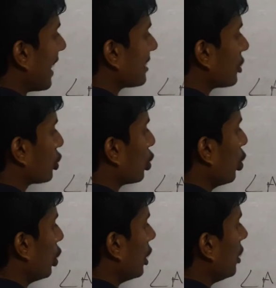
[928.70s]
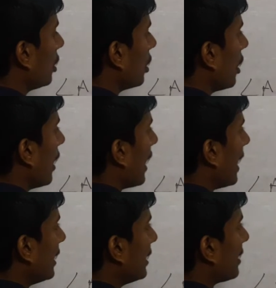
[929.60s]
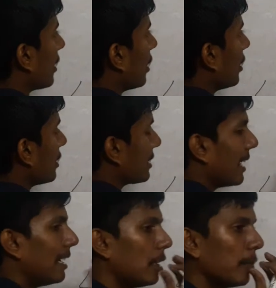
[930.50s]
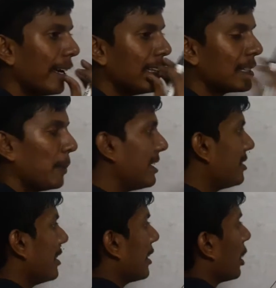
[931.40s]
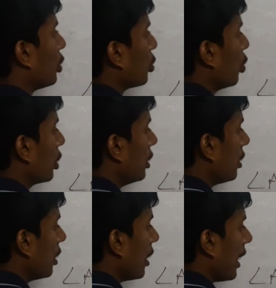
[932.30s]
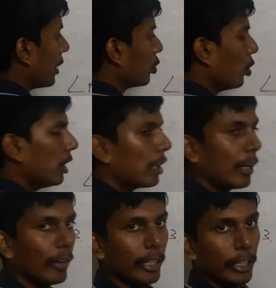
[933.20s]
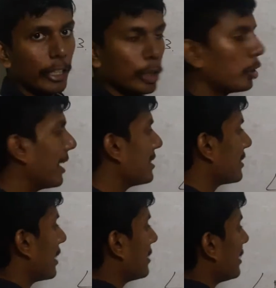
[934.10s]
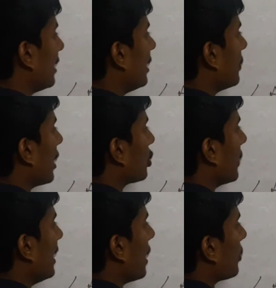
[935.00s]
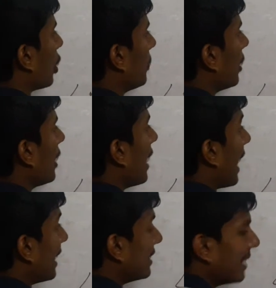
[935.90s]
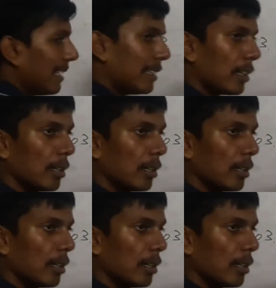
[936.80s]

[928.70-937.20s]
access to Google, and it sent my speech data to Google, and Google converted it into text and sent it back to my laptop, and that